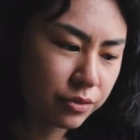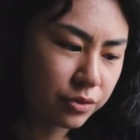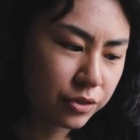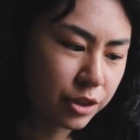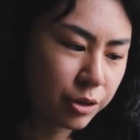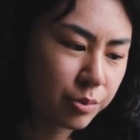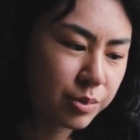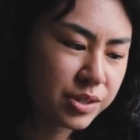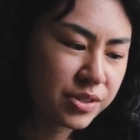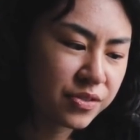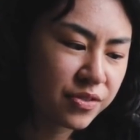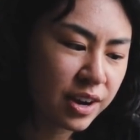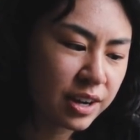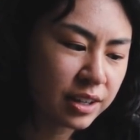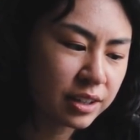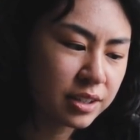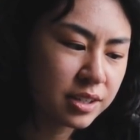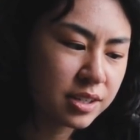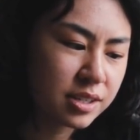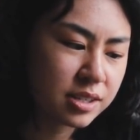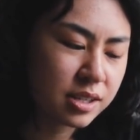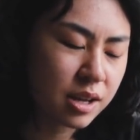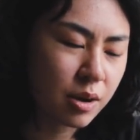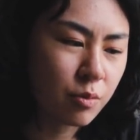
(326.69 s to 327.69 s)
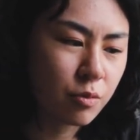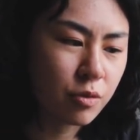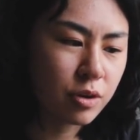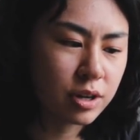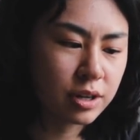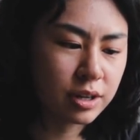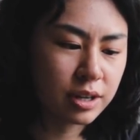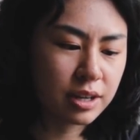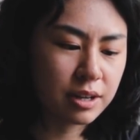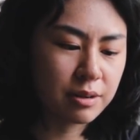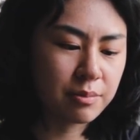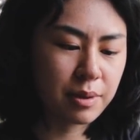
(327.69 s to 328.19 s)
There was finally
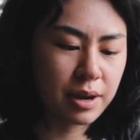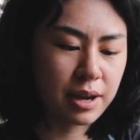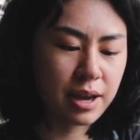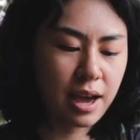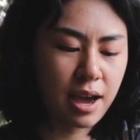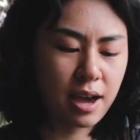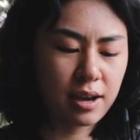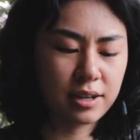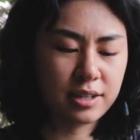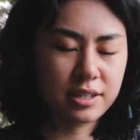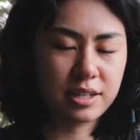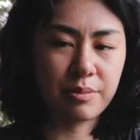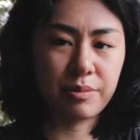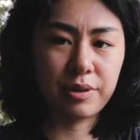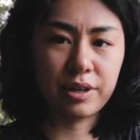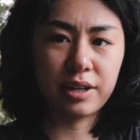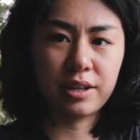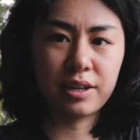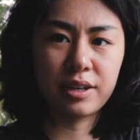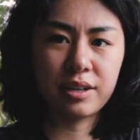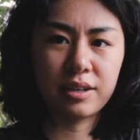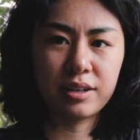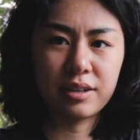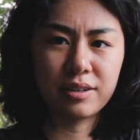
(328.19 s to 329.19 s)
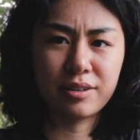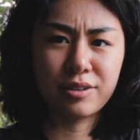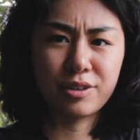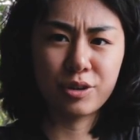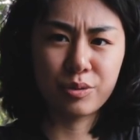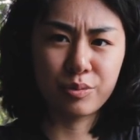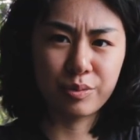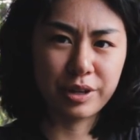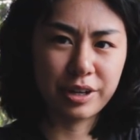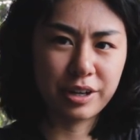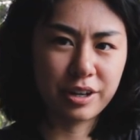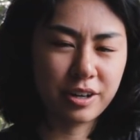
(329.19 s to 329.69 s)
someone in my academic
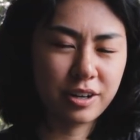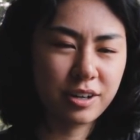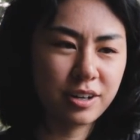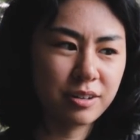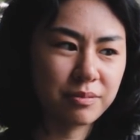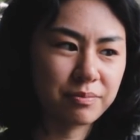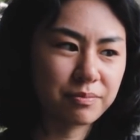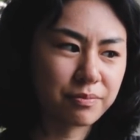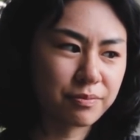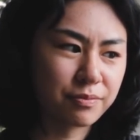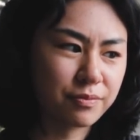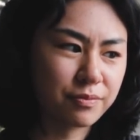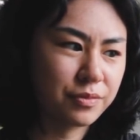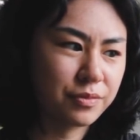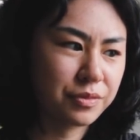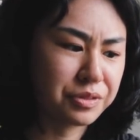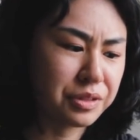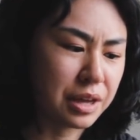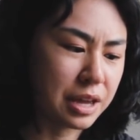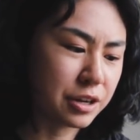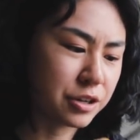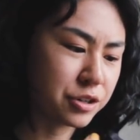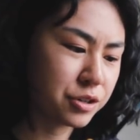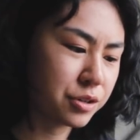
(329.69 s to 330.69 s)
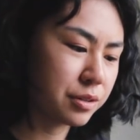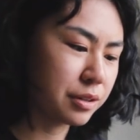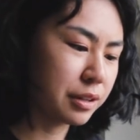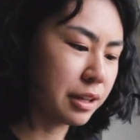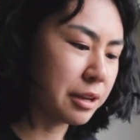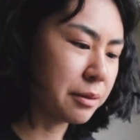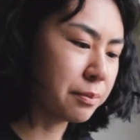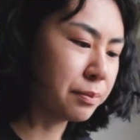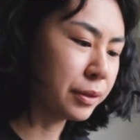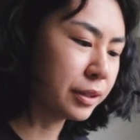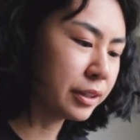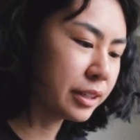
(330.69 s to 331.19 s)
career that
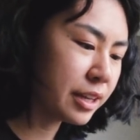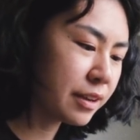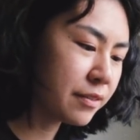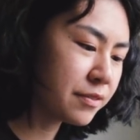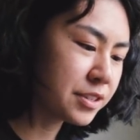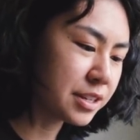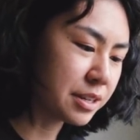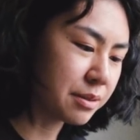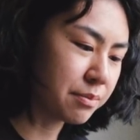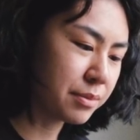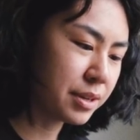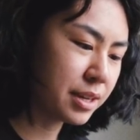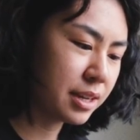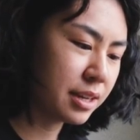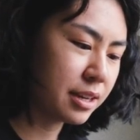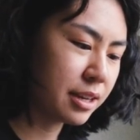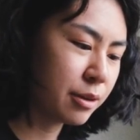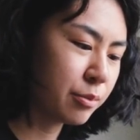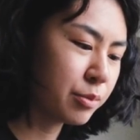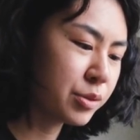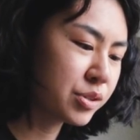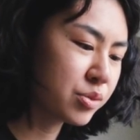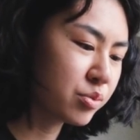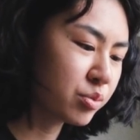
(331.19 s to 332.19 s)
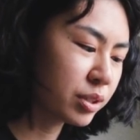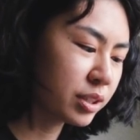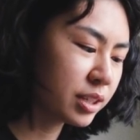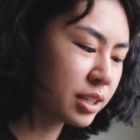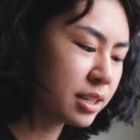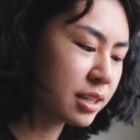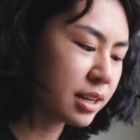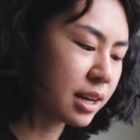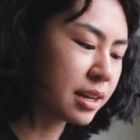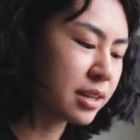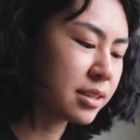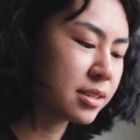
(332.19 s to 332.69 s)
like believed in me. It was really
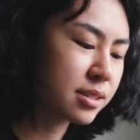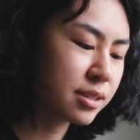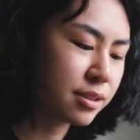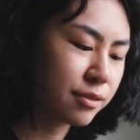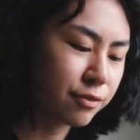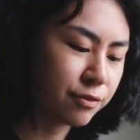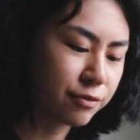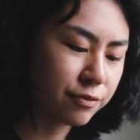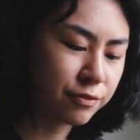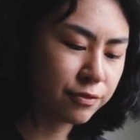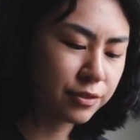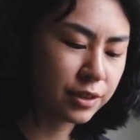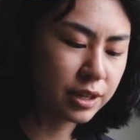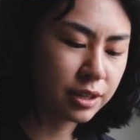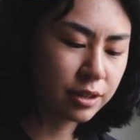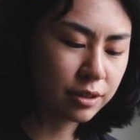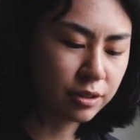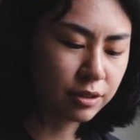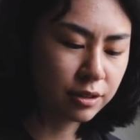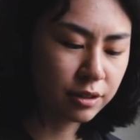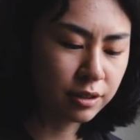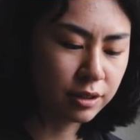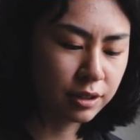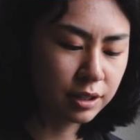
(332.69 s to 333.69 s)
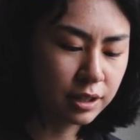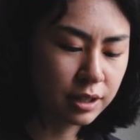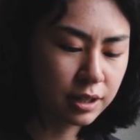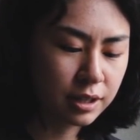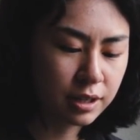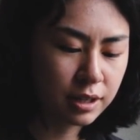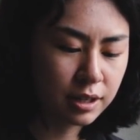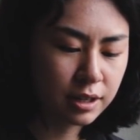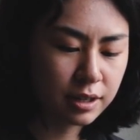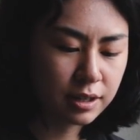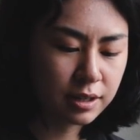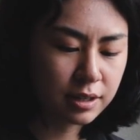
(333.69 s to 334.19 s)
nice to feel
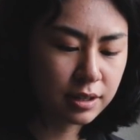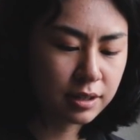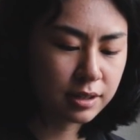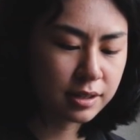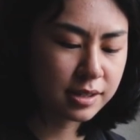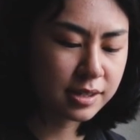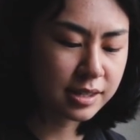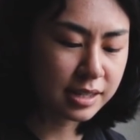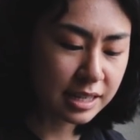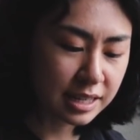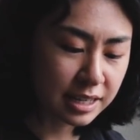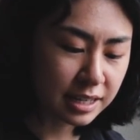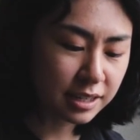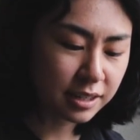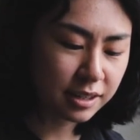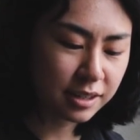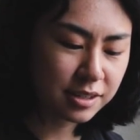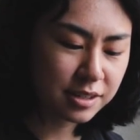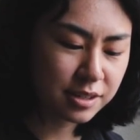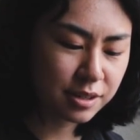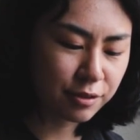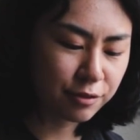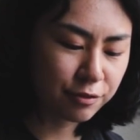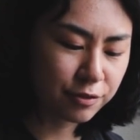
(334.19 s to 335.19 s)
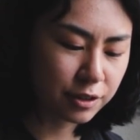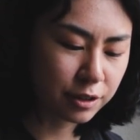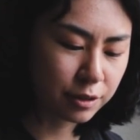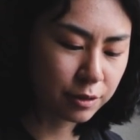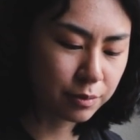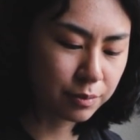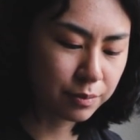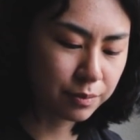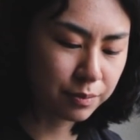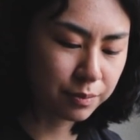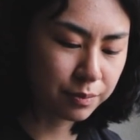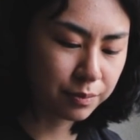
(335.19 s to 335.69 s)
seen, to feel
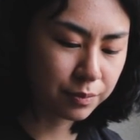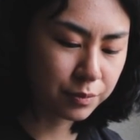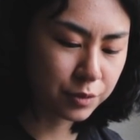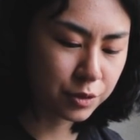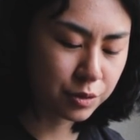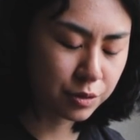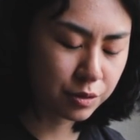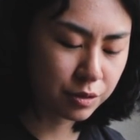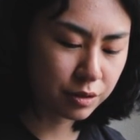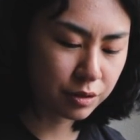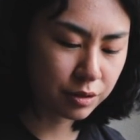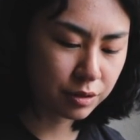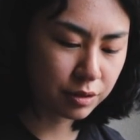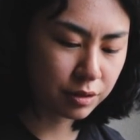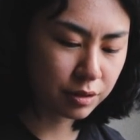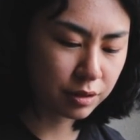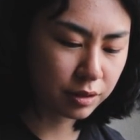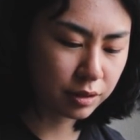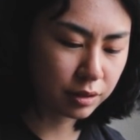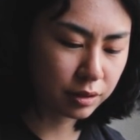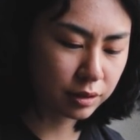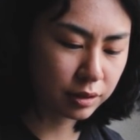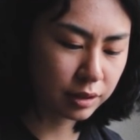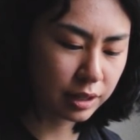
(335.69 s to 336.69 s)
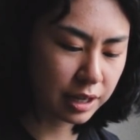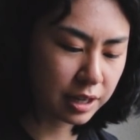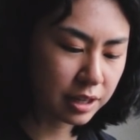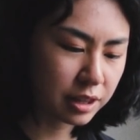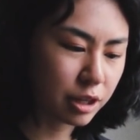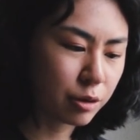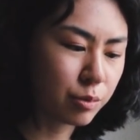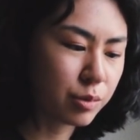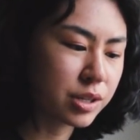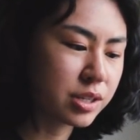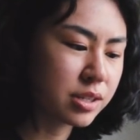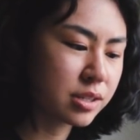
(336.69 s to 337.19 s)
like
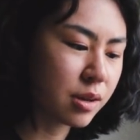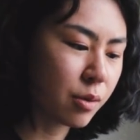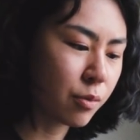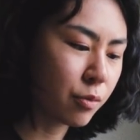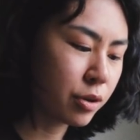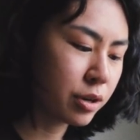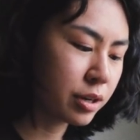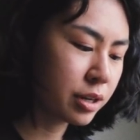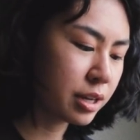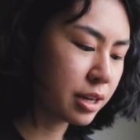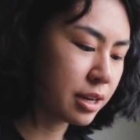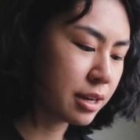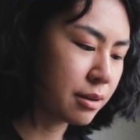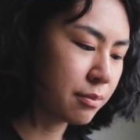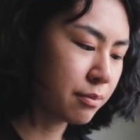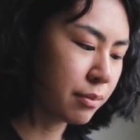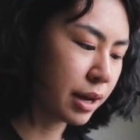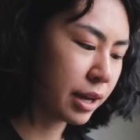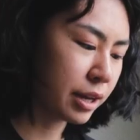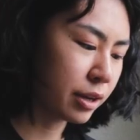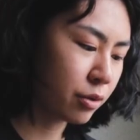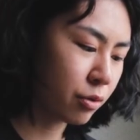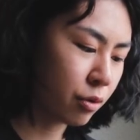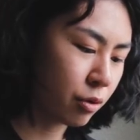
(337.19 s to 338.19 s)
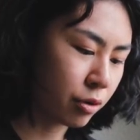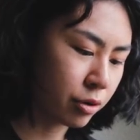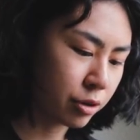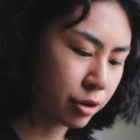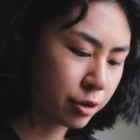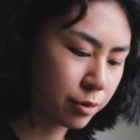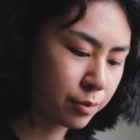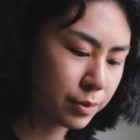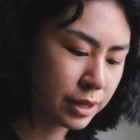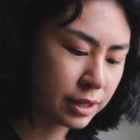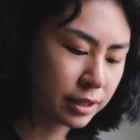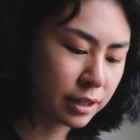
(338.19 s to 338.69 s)
there was someone in my
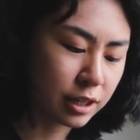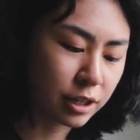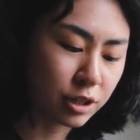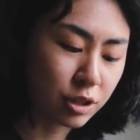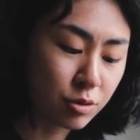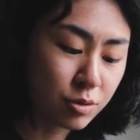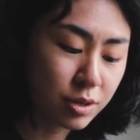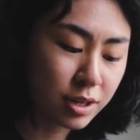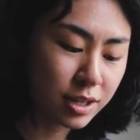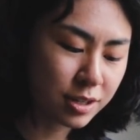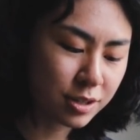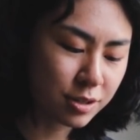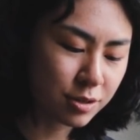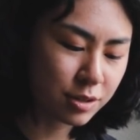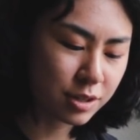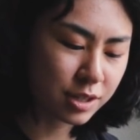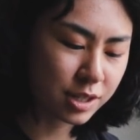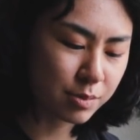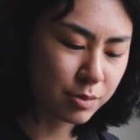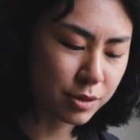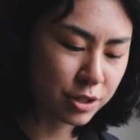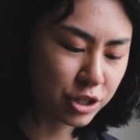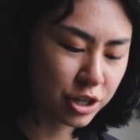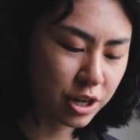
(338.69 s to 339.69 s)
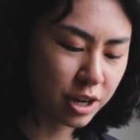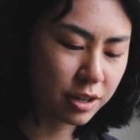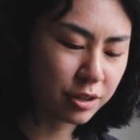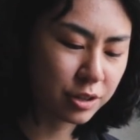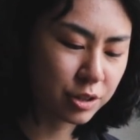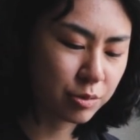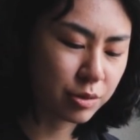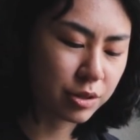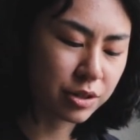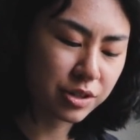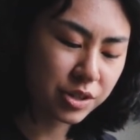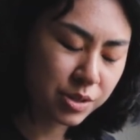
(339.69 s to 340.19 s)
corner being like, you can do this, Michelle,
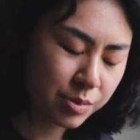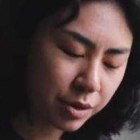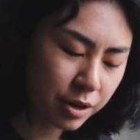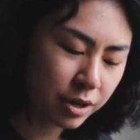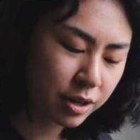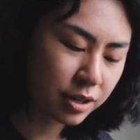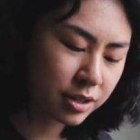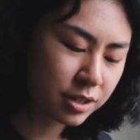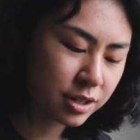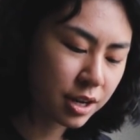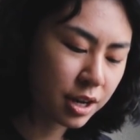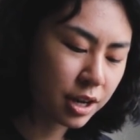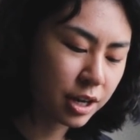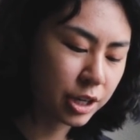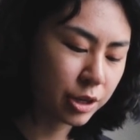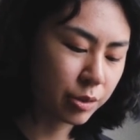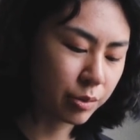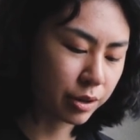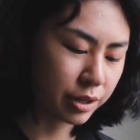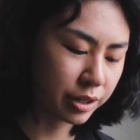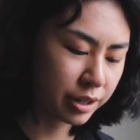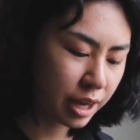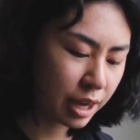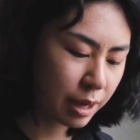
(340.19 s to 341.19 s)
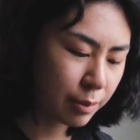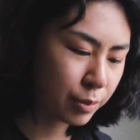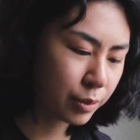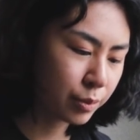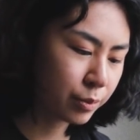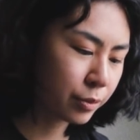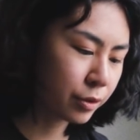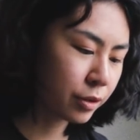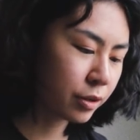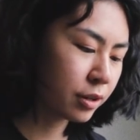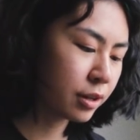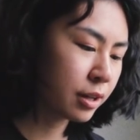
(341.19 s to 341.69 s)
you are smart, you are
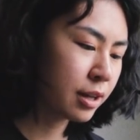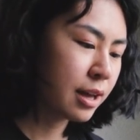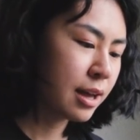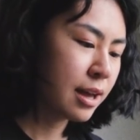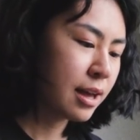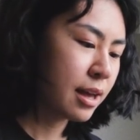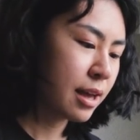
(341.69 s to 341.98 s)
capable.